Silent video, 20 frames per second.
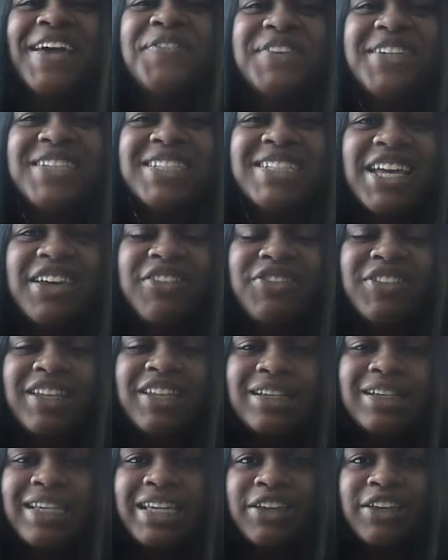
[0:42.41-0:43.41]
But
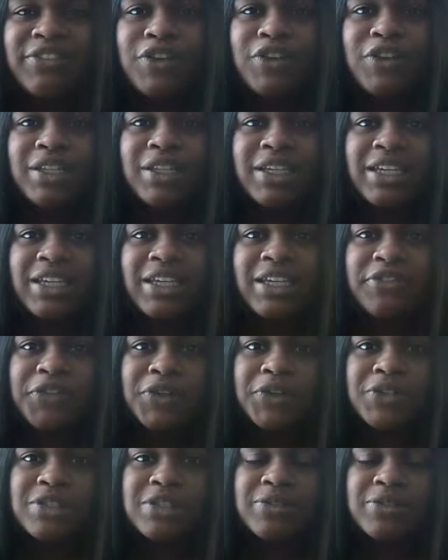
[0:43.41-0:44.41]
definitely, if you're looking
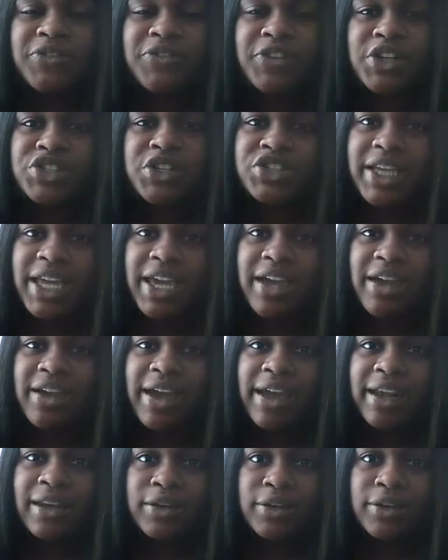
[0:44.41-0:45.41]
for some virgin hair
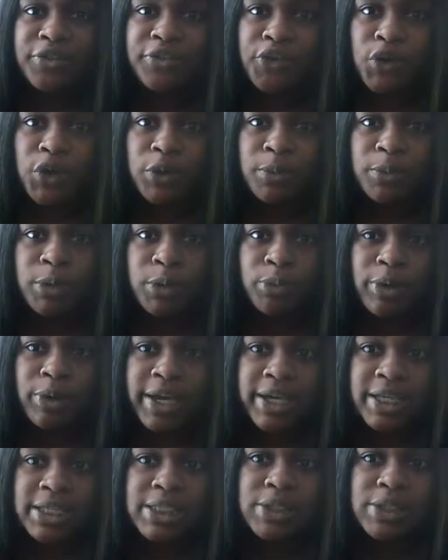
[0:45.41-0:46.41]
at an affordable
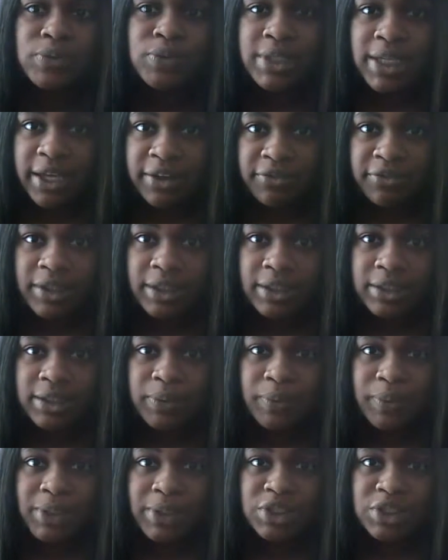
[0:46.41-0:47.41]
price, you
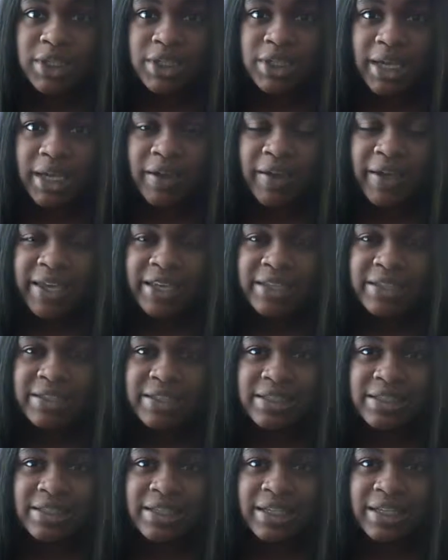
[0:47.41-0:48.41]
definitely want to check out
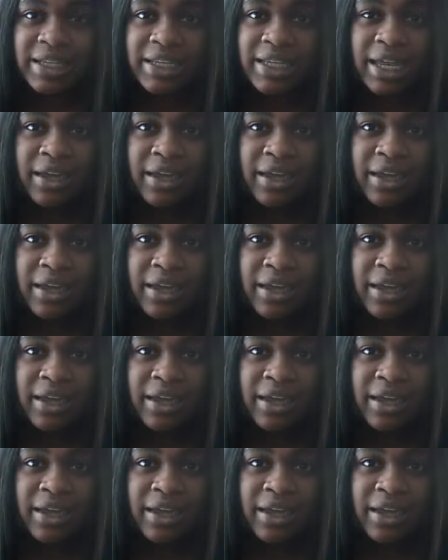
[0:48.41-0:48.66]
XC Sunny